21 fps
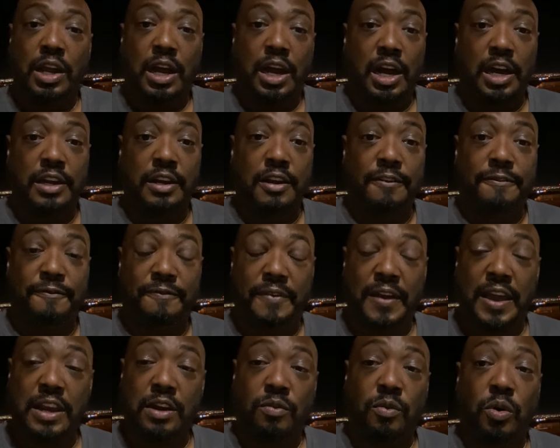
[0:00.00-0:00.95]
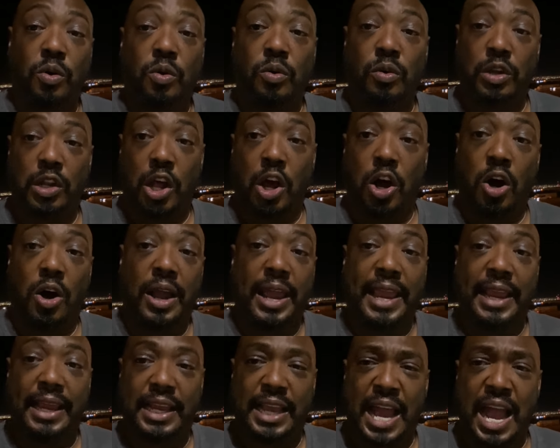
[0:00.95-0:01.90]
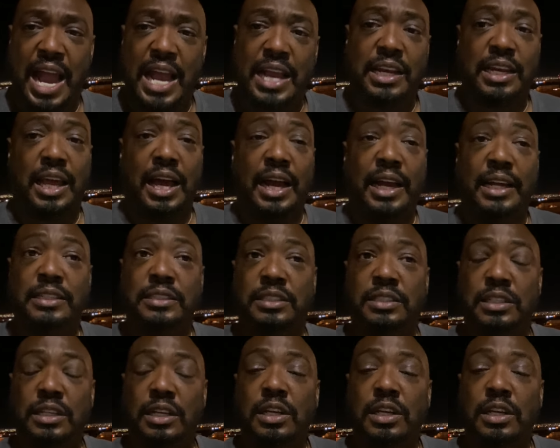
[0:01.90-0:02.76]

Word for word: under federal law and guidelines,